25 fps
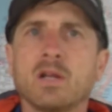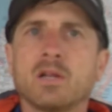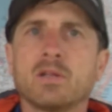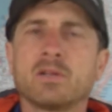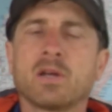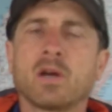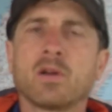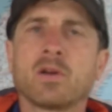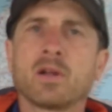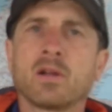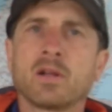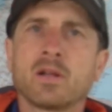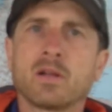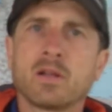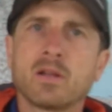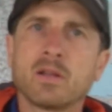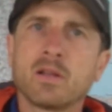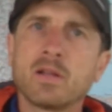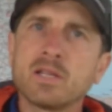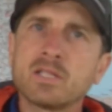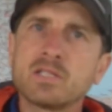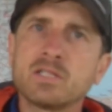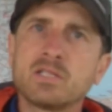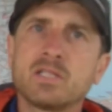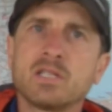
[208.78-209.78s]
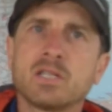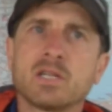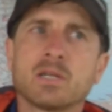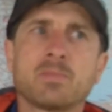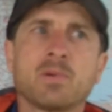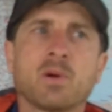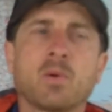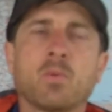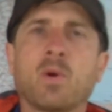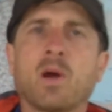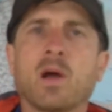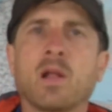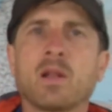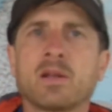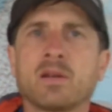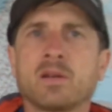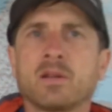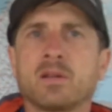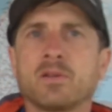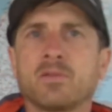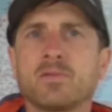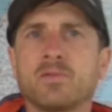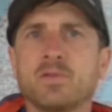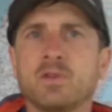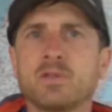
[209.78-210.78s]
not only this year but well
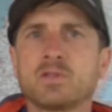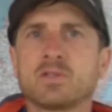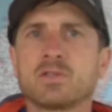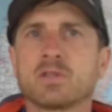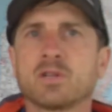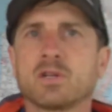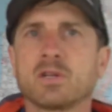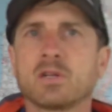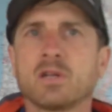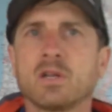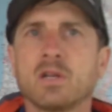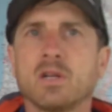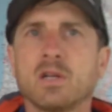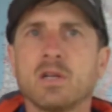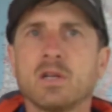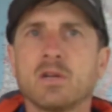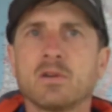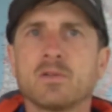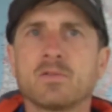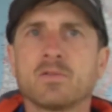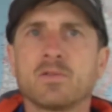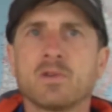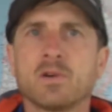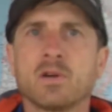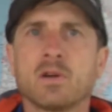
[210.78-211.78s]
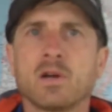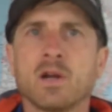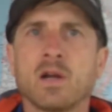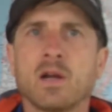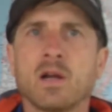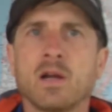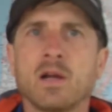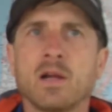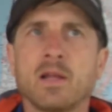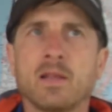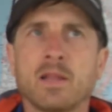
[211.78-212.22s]
into the future, for uh,